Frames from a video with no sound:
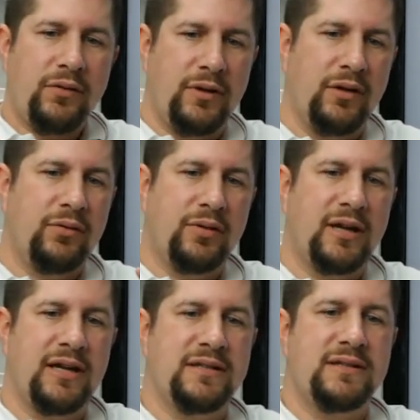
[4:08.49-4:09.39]
The other
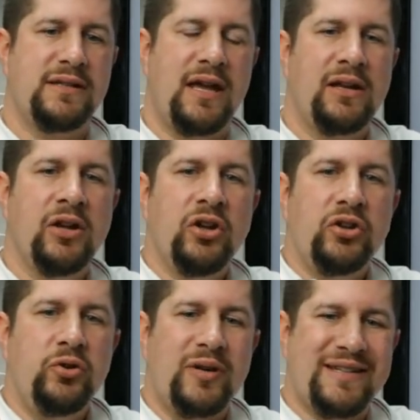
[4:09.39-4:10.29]
thing is that
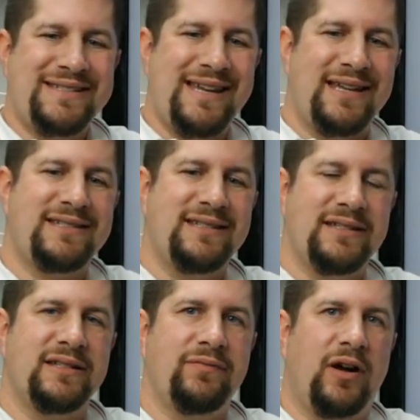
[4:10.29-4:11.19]
you can test
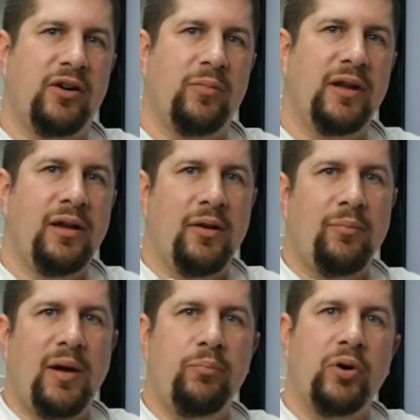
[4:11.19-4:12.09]
this environment
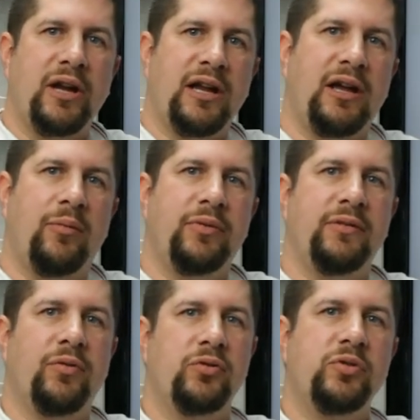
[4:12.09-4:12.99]
by bringing up the
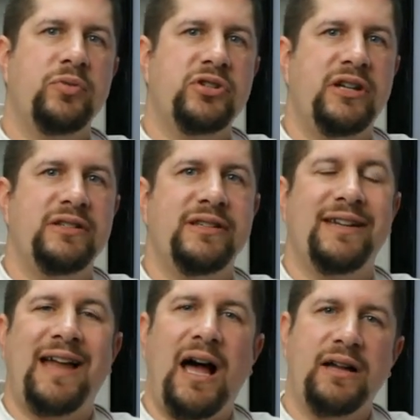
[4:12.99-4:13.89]
virtual machines in
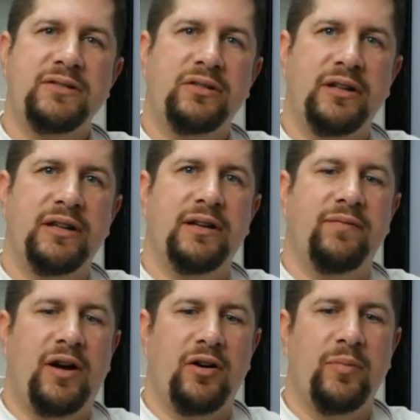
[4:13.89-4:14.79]
an isolated
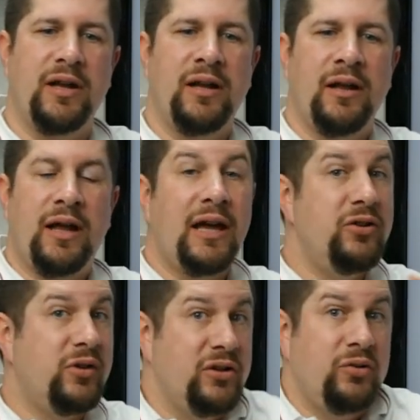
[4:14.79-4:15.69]
environment, and
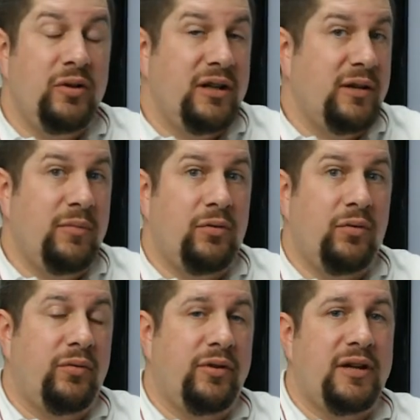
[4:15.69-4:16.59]
you can do it in the
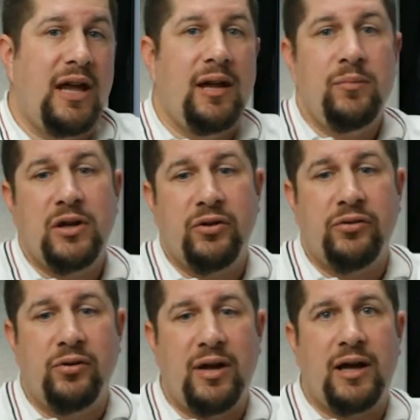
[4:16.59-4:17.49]
middle of the day because
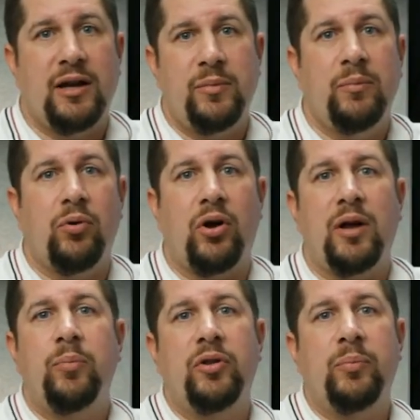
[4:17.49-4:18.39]
they're not going to be brought
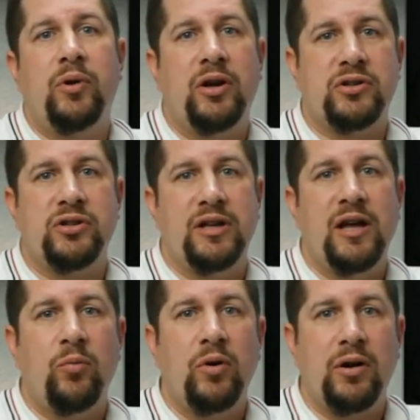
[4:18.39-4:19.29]
up on the production
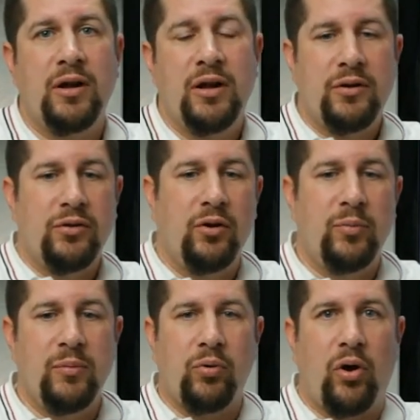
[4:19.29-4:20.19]
network. They'll
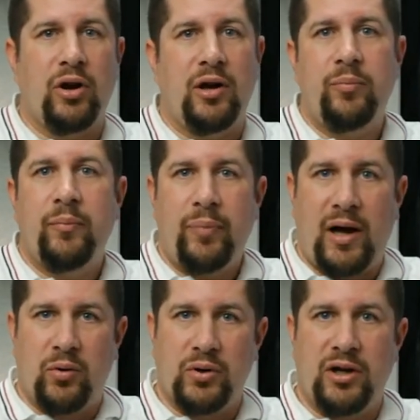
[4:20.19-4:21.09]
be brought up,
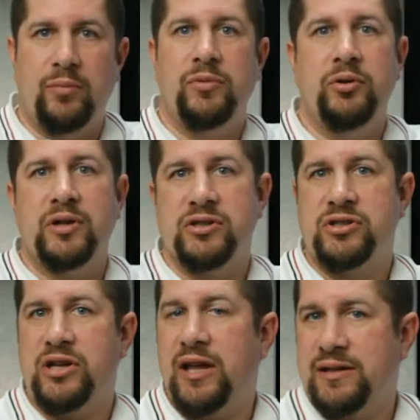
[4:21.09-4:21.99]
powered up. You can
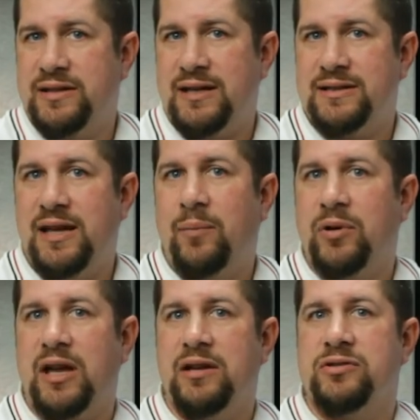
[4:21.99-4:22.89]
test the
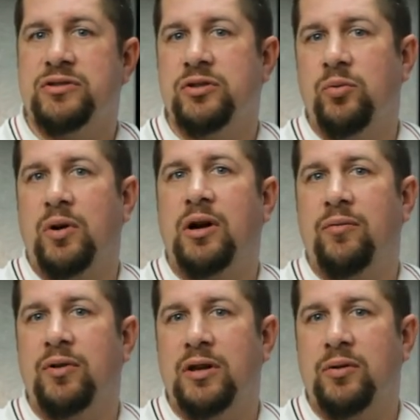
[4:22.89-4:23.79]
applications in your
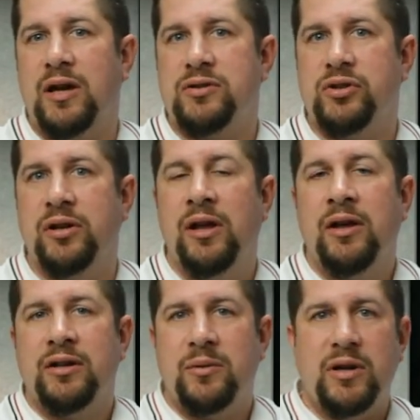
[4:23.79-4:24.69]
recovery location
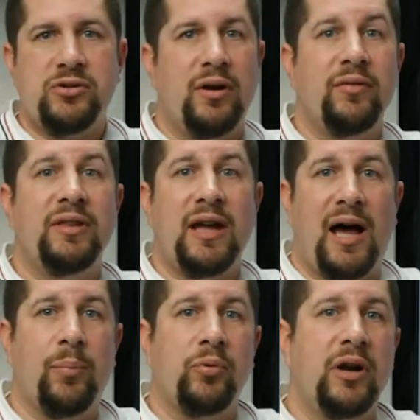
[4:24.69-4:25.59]
to make sure everything
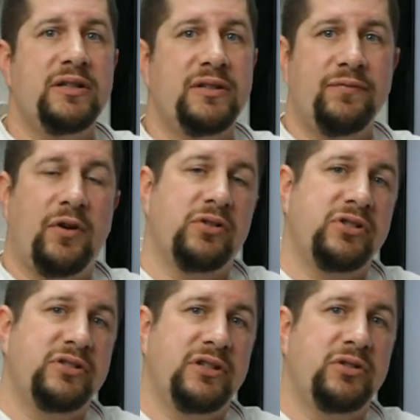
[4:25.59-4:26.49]
operates and
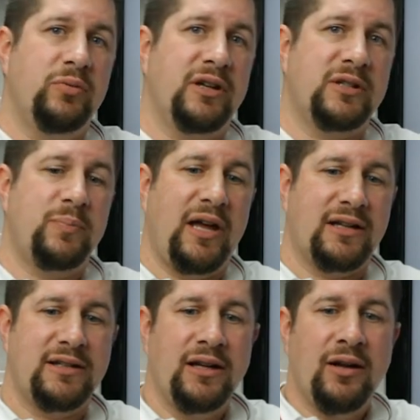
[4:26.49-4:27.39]
functions as you would expect.